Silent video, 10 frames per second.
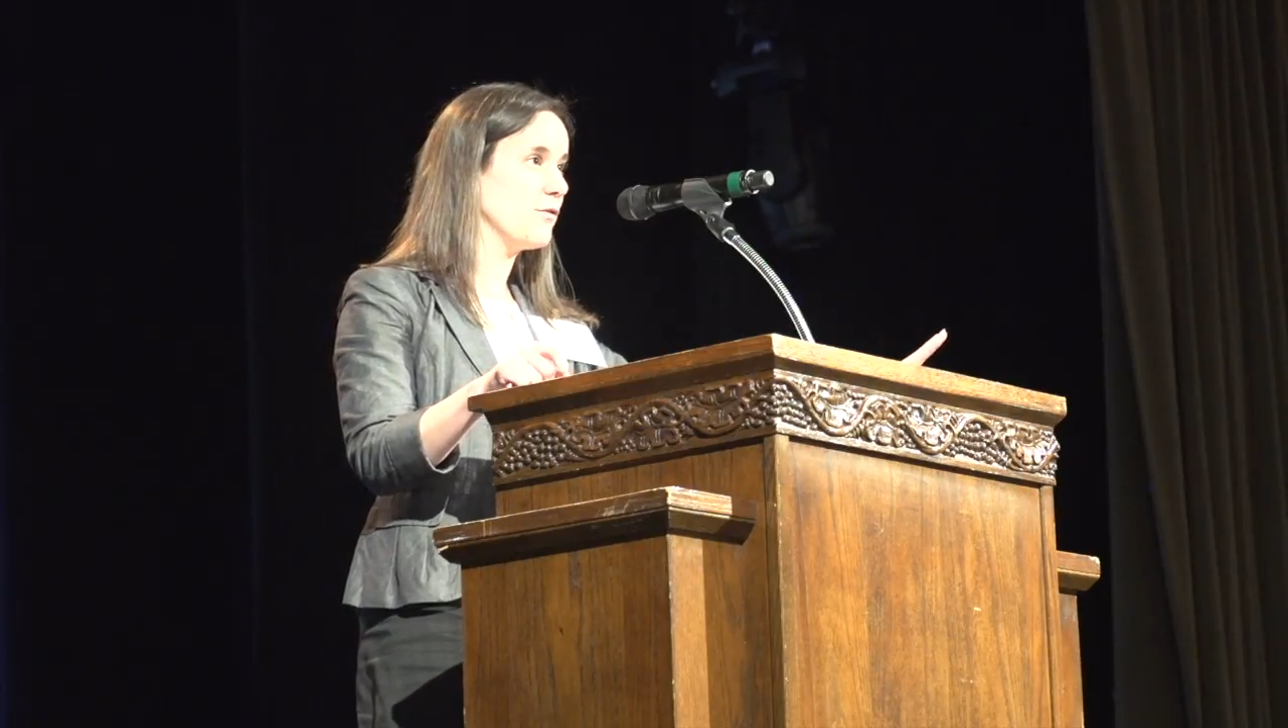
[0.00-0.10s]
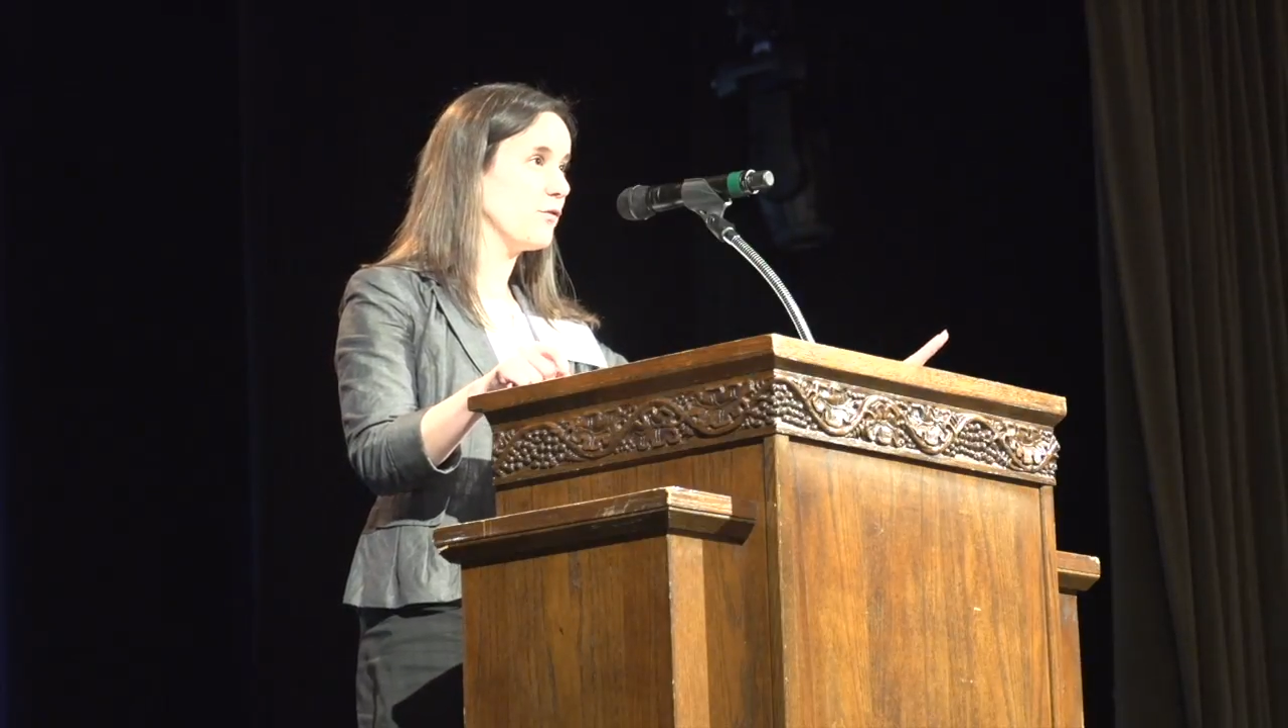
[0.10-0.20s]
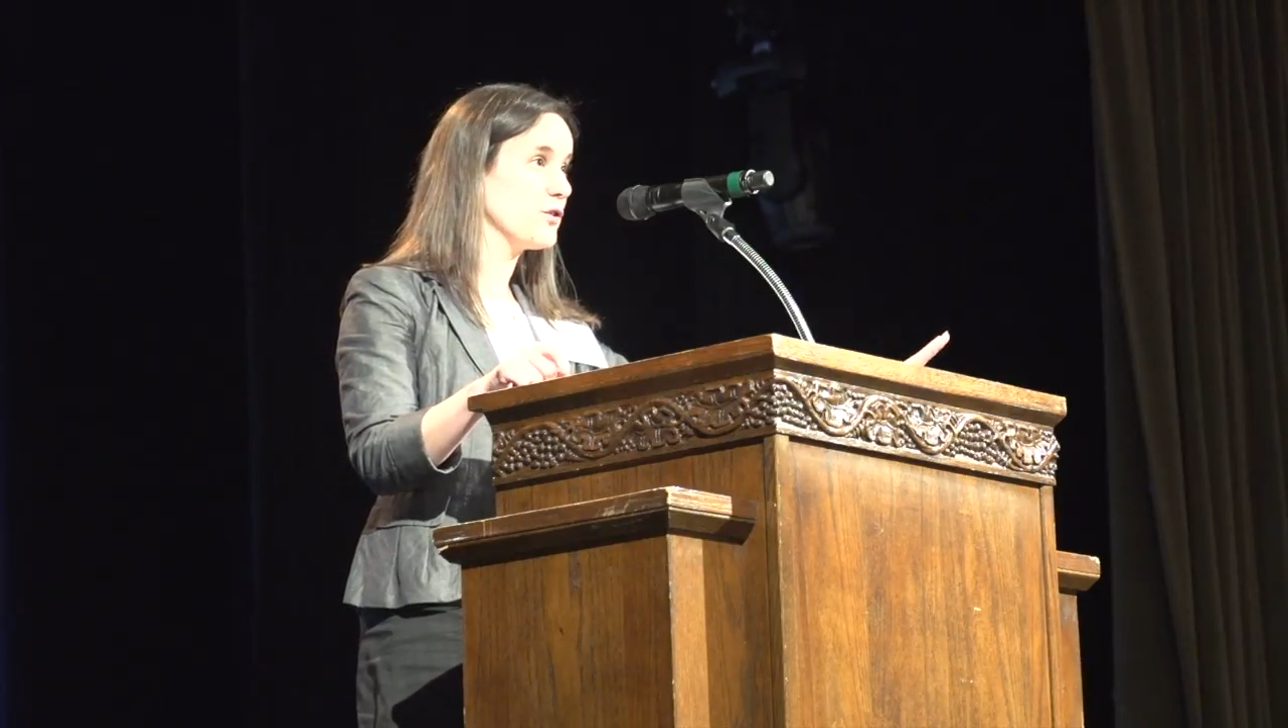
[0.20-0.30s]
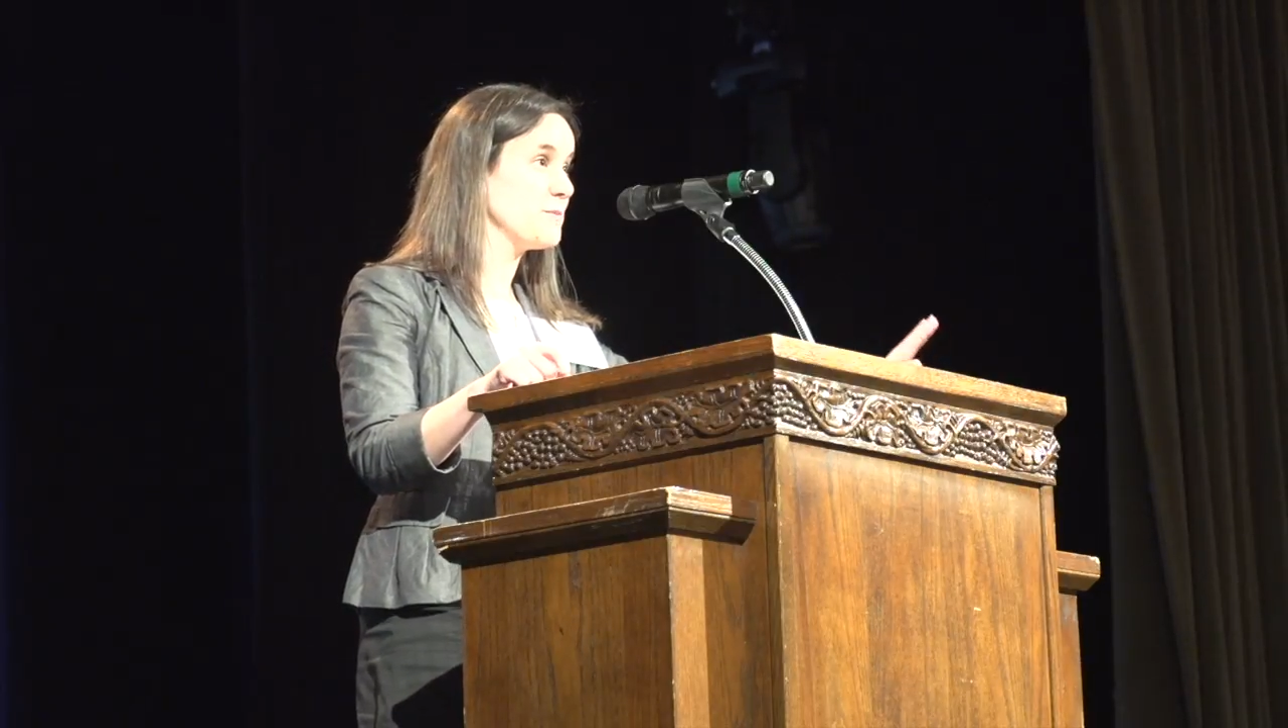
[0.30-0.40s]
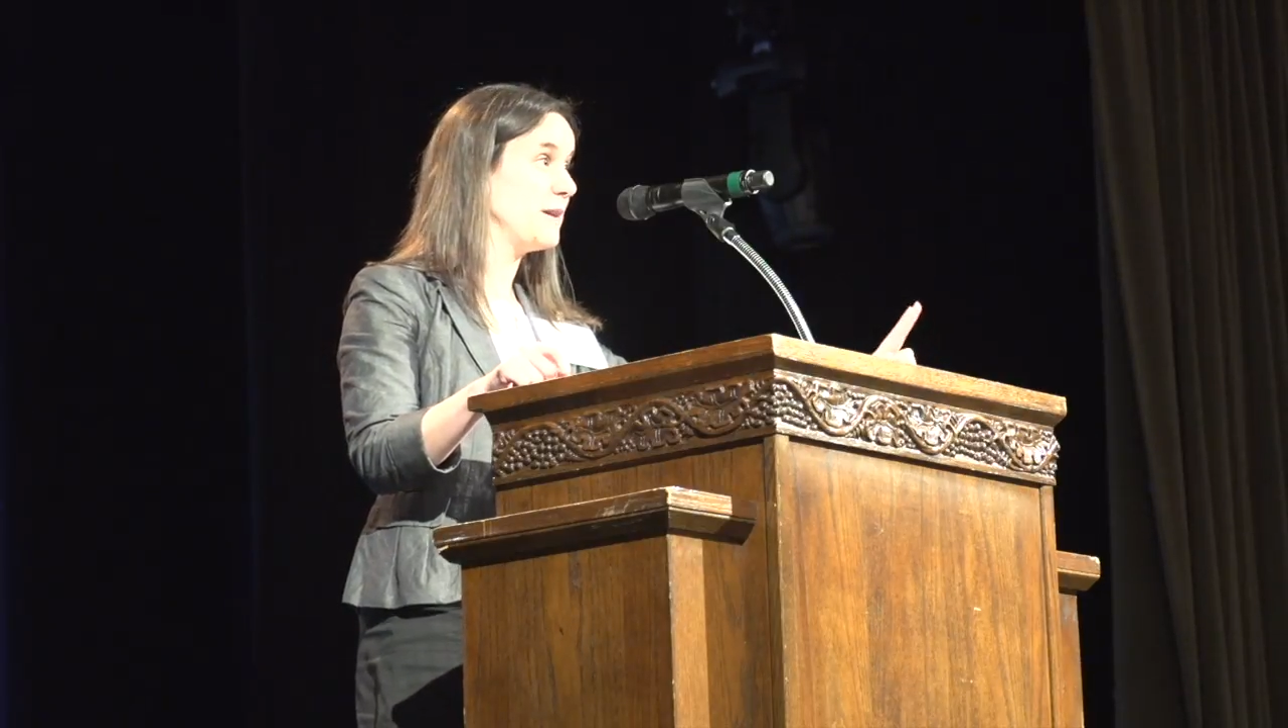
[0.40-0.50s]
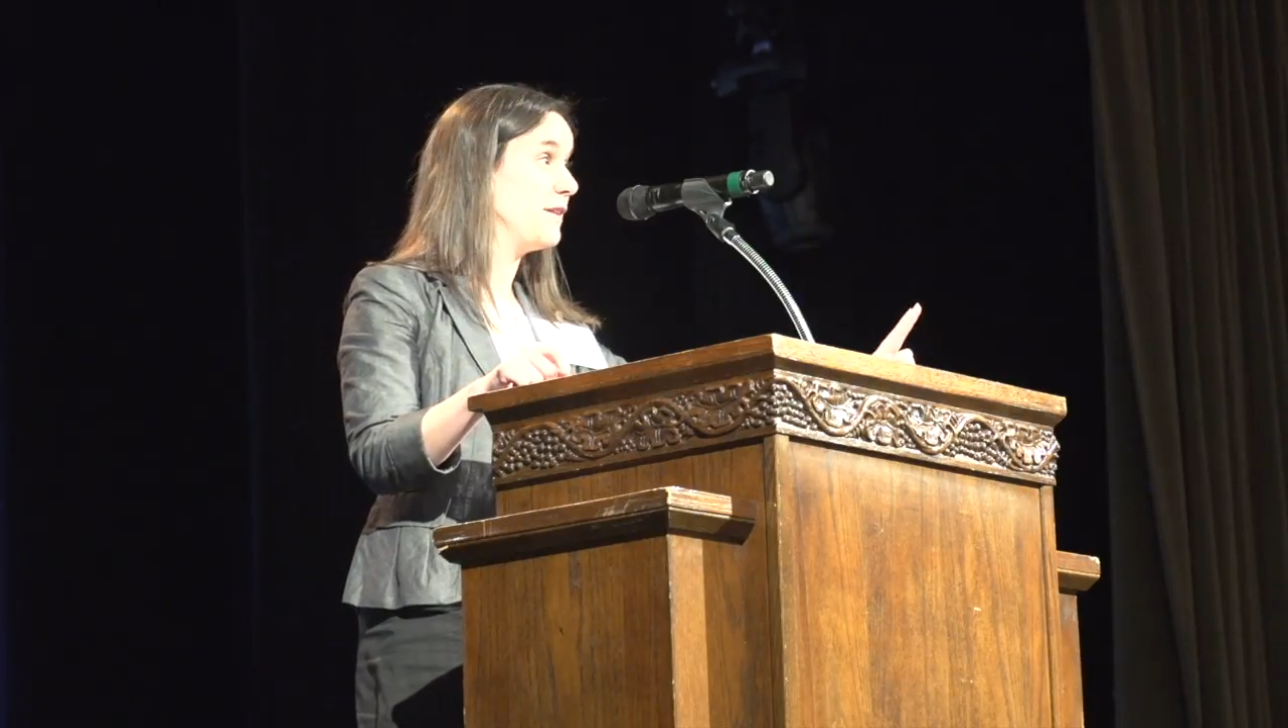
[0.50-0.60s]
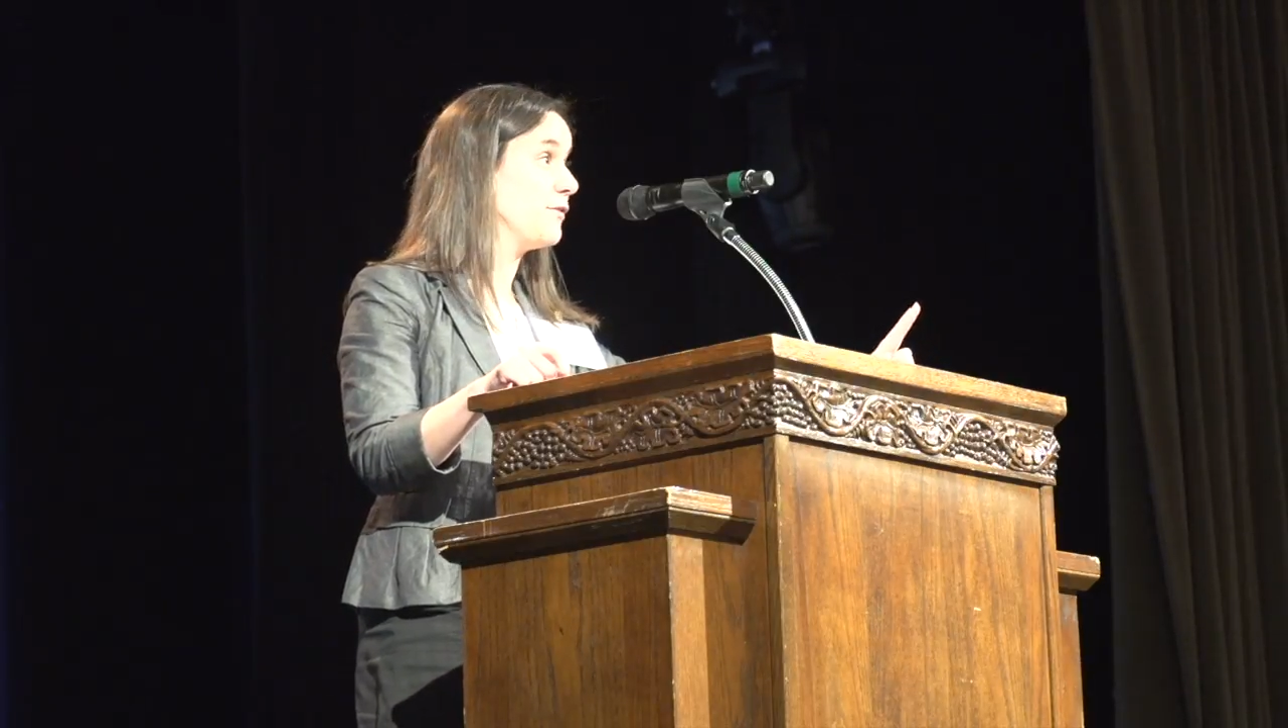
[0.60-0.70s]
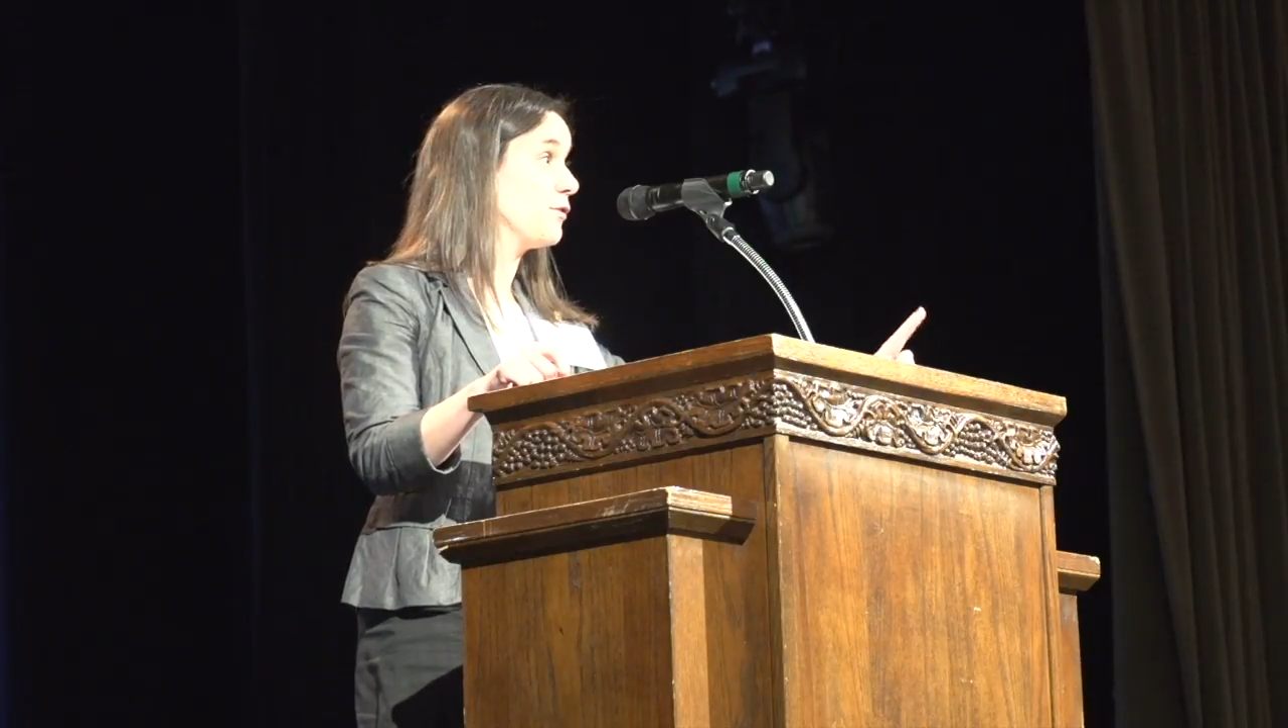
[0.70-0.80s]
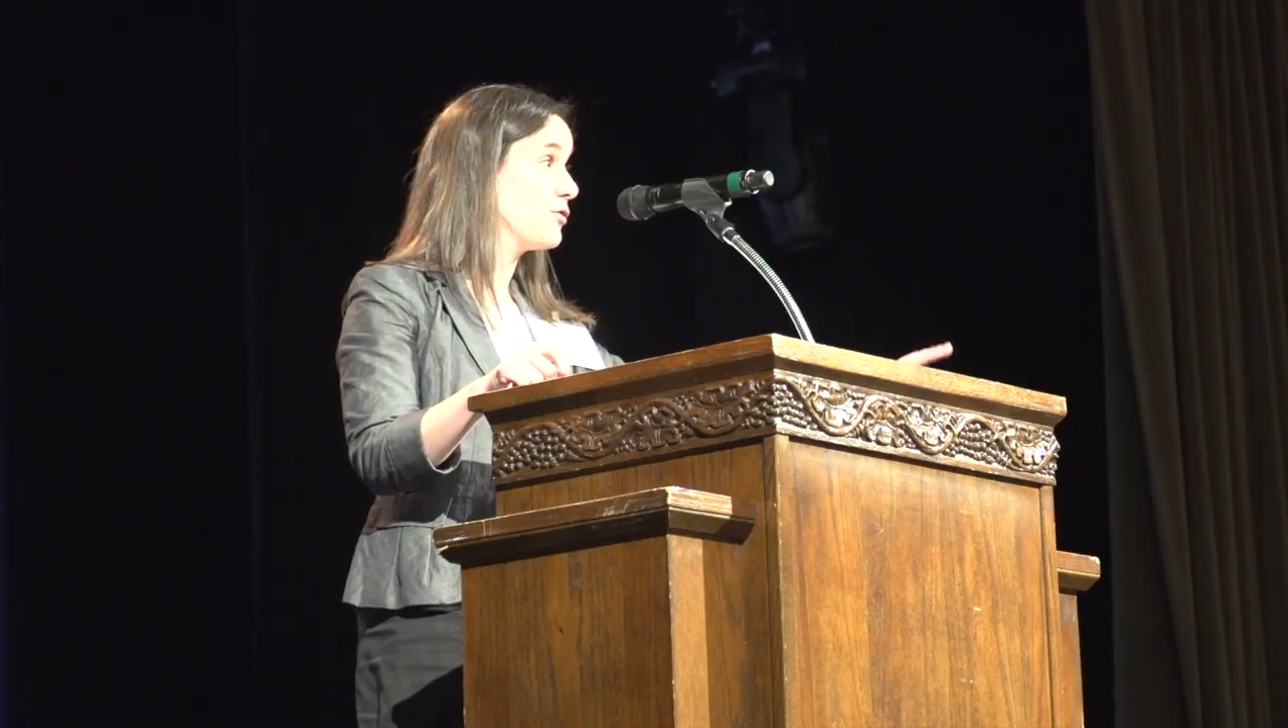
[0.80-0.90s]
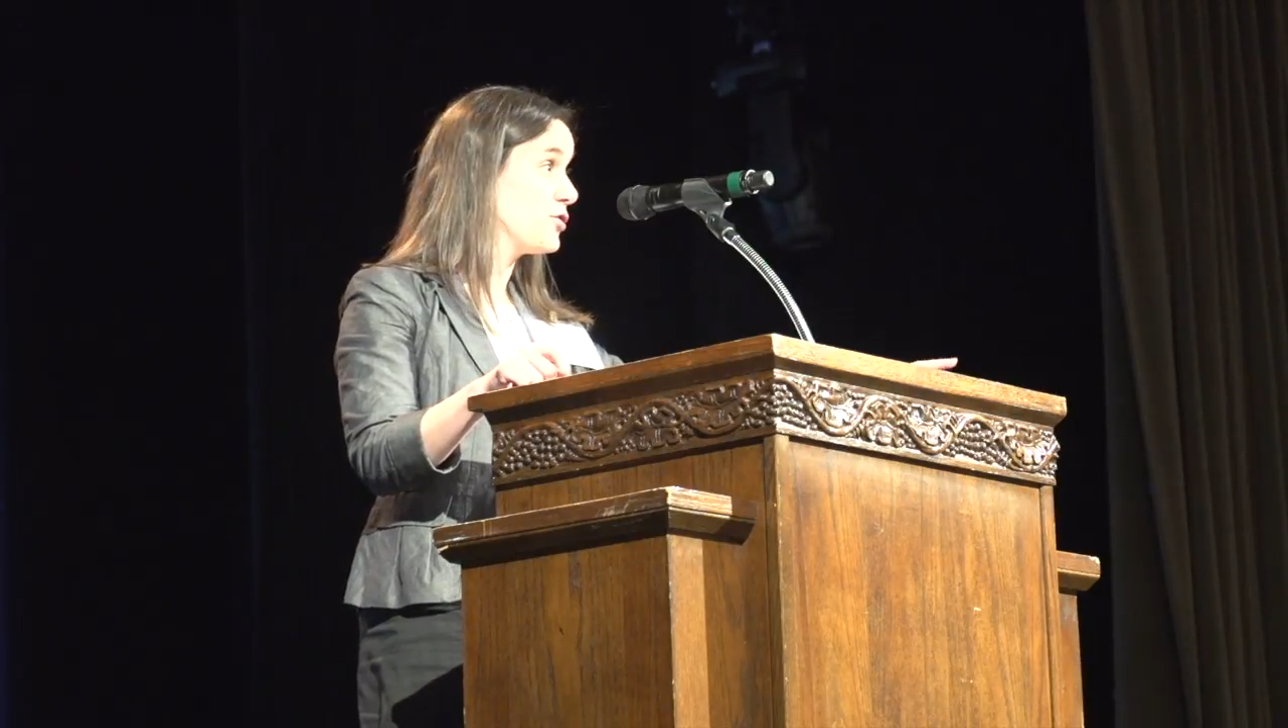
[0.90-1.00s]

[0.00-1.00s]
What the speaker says: enforcement if there are